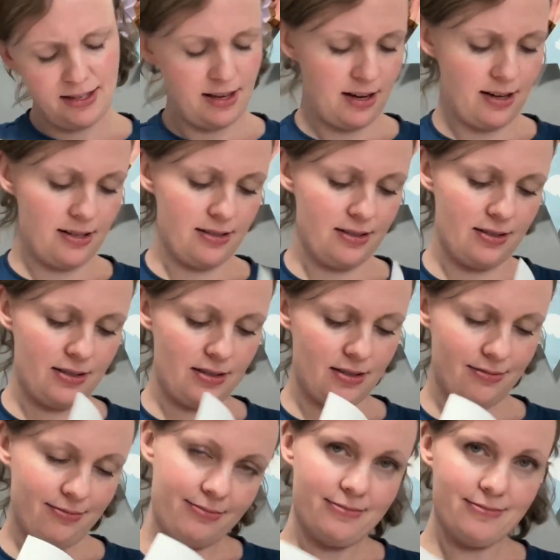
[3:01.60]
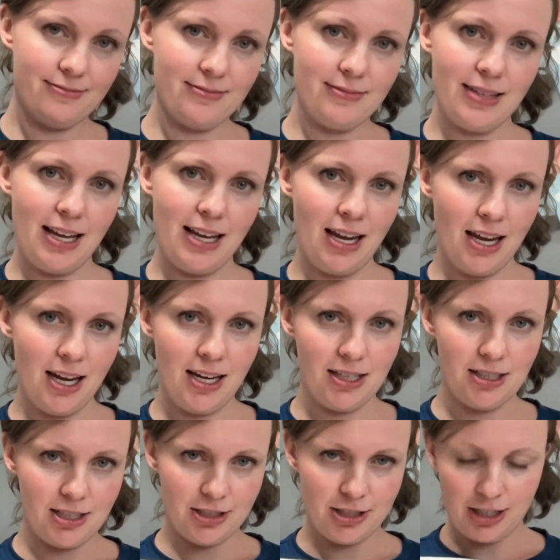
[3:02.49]
there's
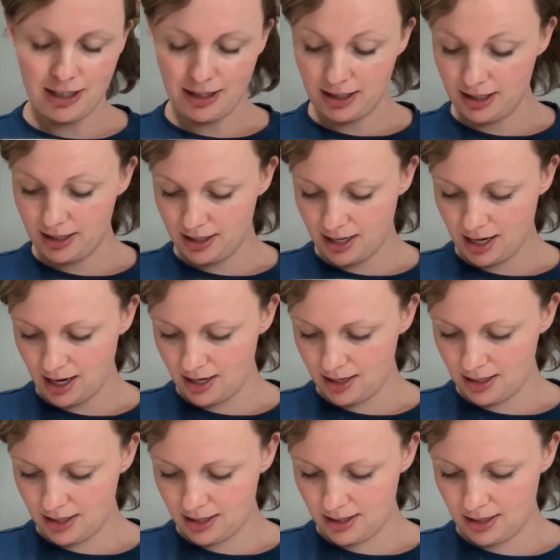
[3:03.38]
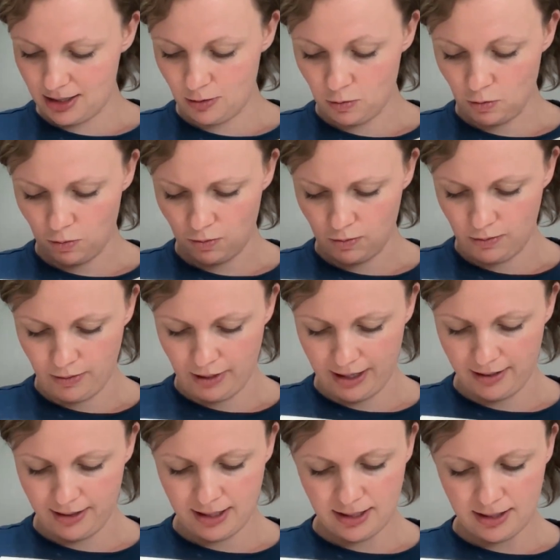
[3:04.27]
8 chocolate cakes.
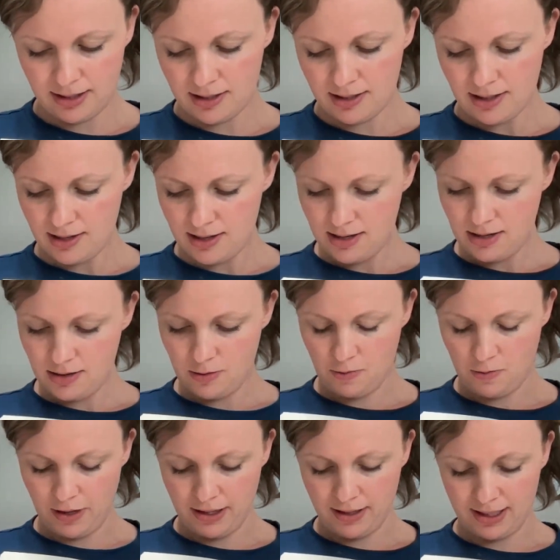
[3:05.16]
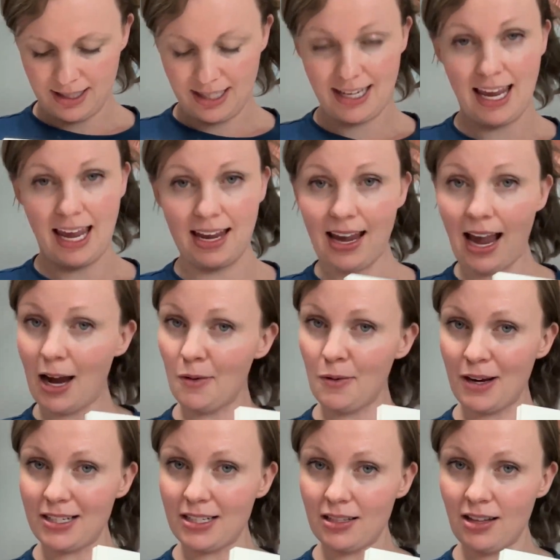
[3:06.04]
Where's the cake? I
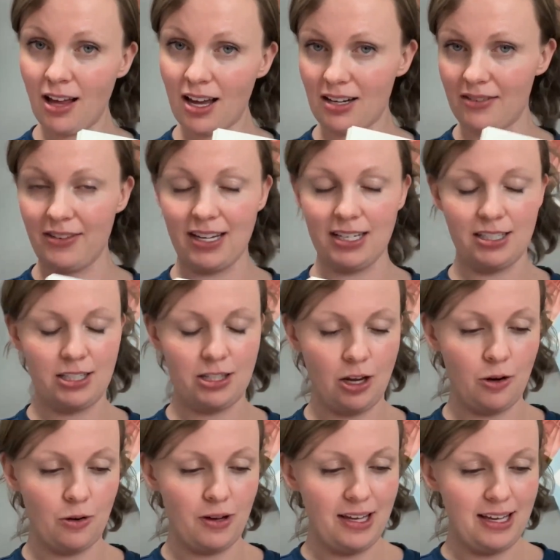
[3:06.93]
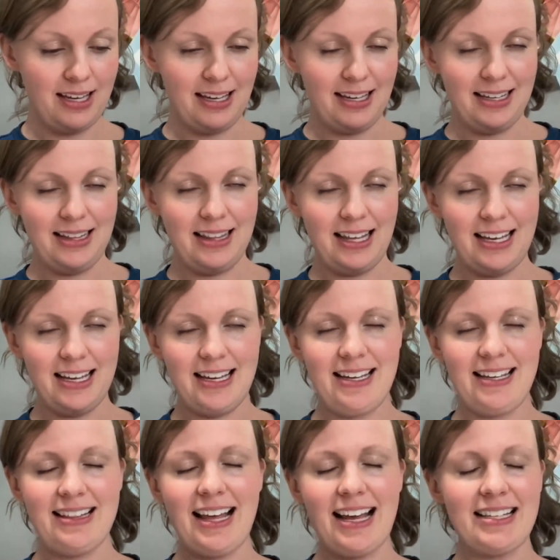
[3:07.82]
want a lot of it. So
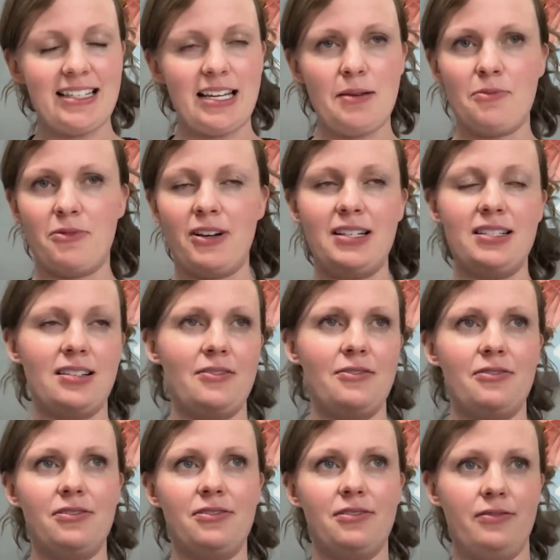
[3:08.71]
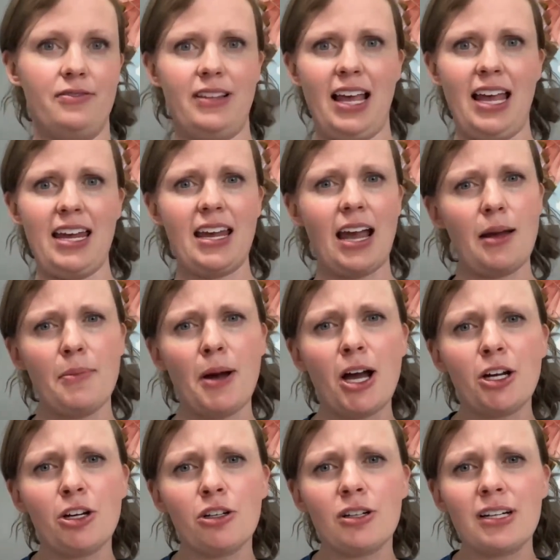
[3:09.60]
that same phrase of like, I'm
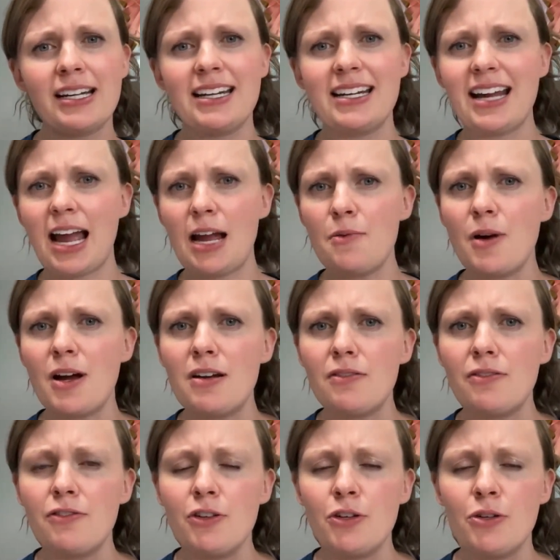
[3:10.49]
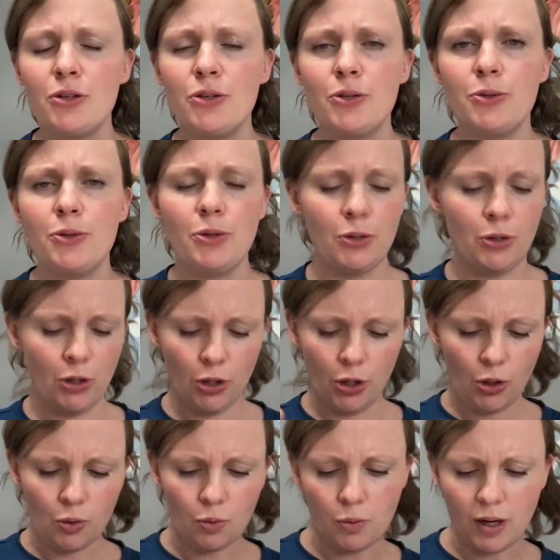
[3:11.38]
hungry, I want food.
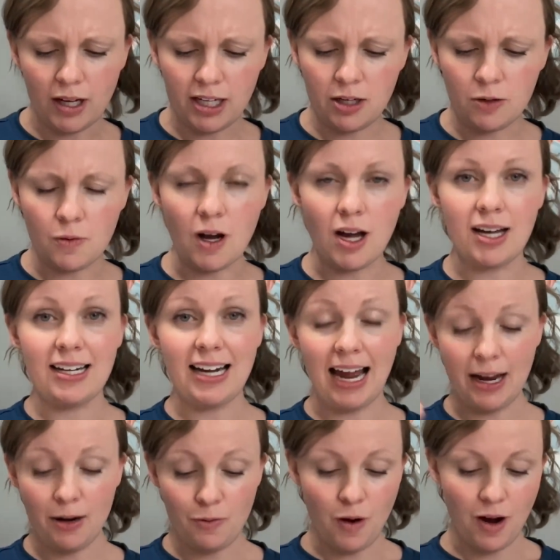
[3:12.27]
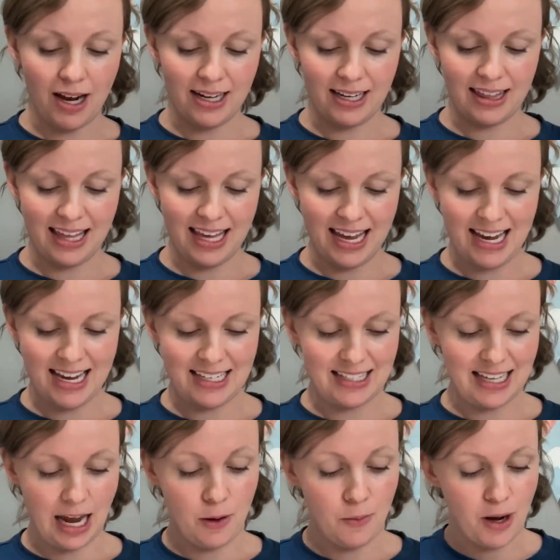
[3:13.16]
What do you want? I want this.
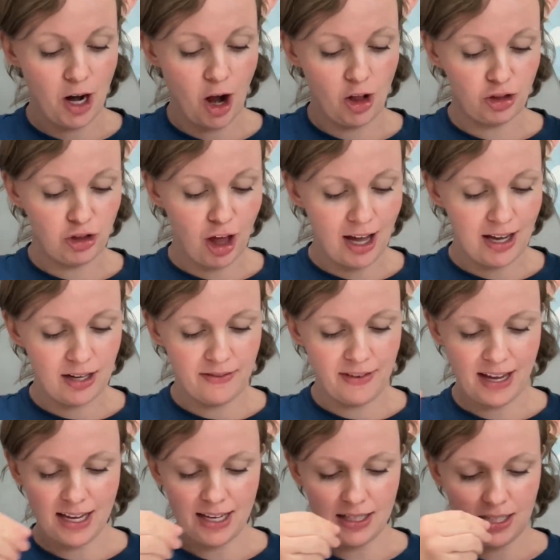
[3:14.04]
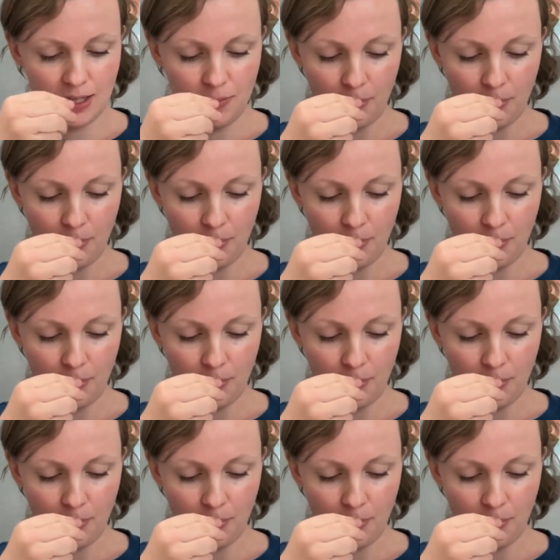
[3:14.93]
I want a lot of it.